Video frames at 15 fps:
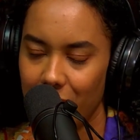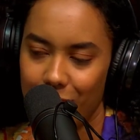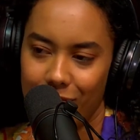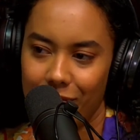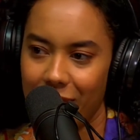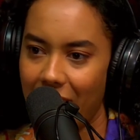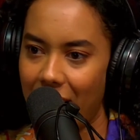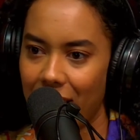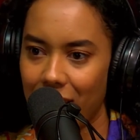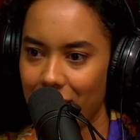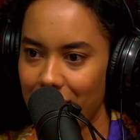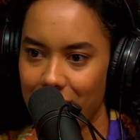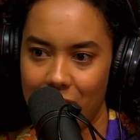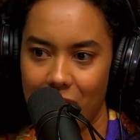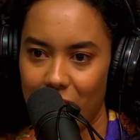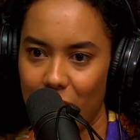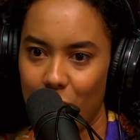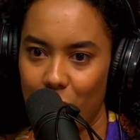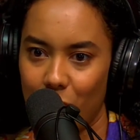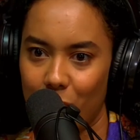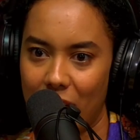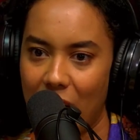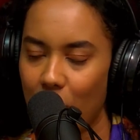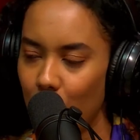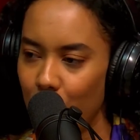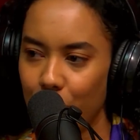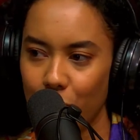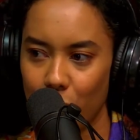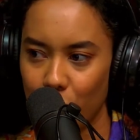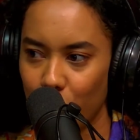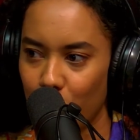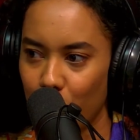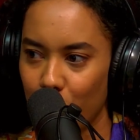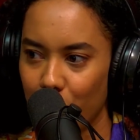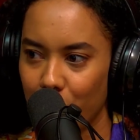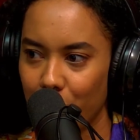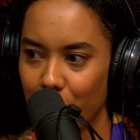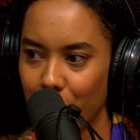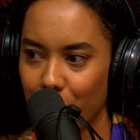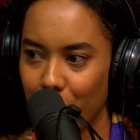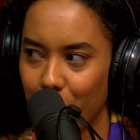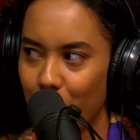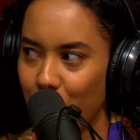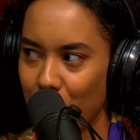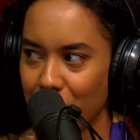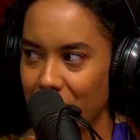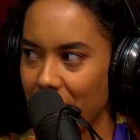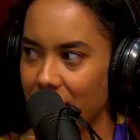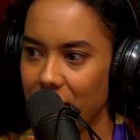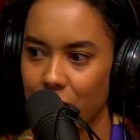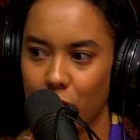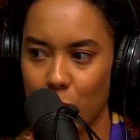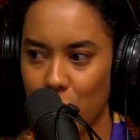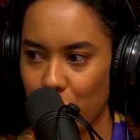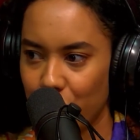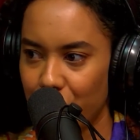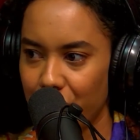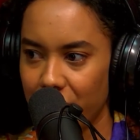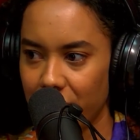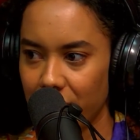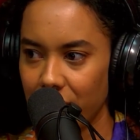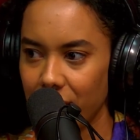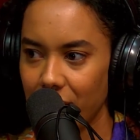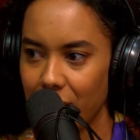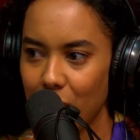that is not a helpful or productive emotion.